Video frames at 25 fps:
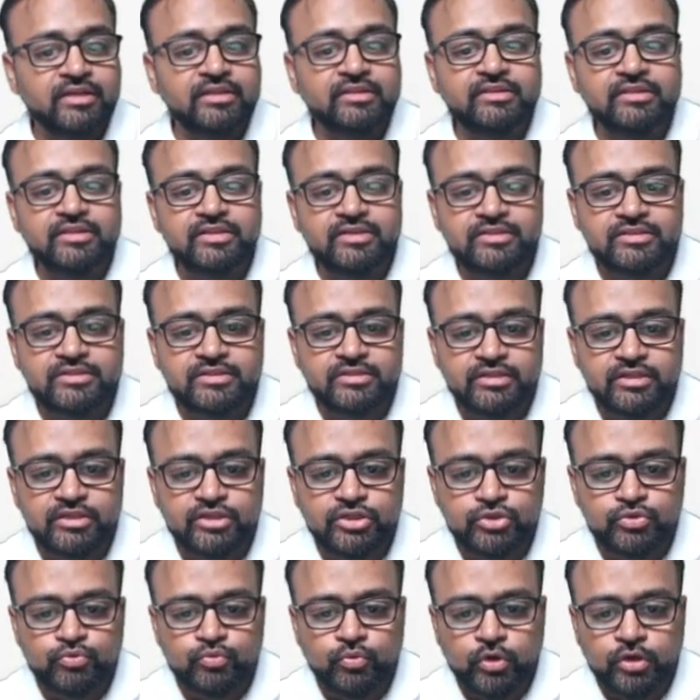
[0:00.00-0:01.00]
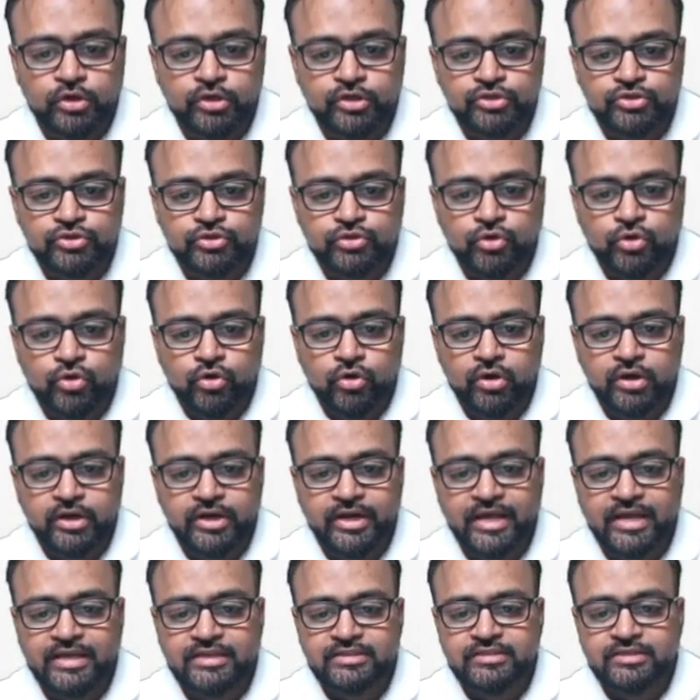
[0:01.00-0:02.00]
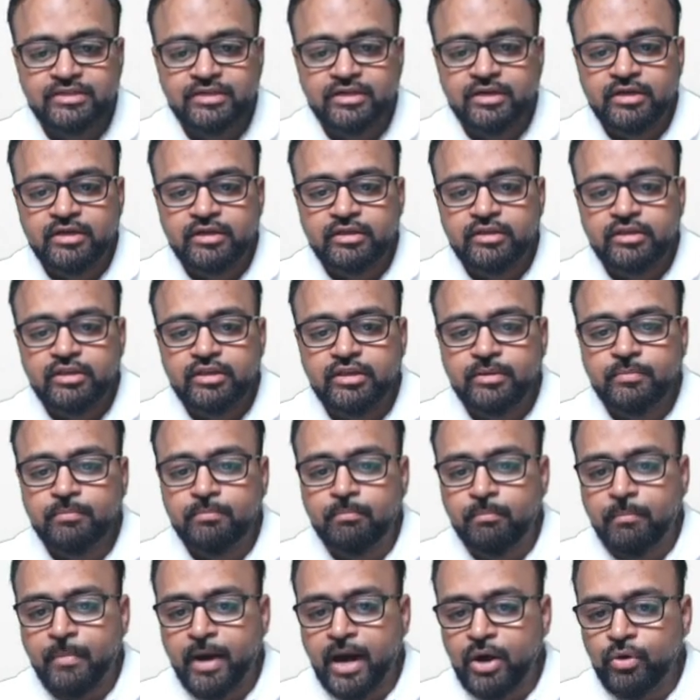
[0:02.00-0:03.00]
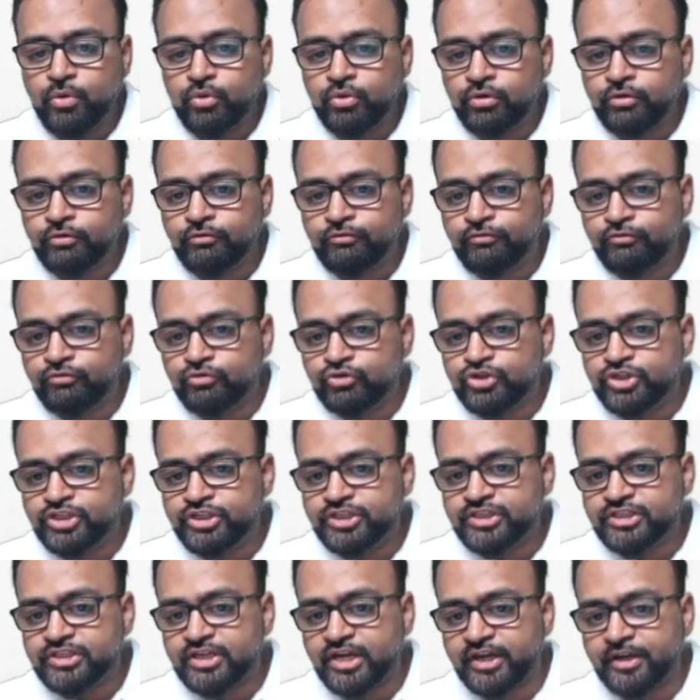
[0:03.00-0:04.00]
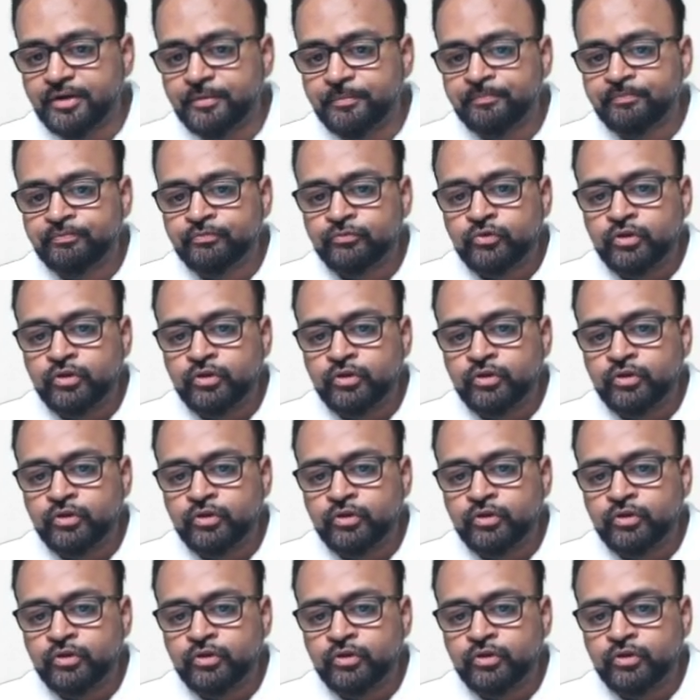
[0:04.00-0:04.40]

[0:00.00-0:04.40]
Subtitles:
This is what is called as the Mount Fuji sign.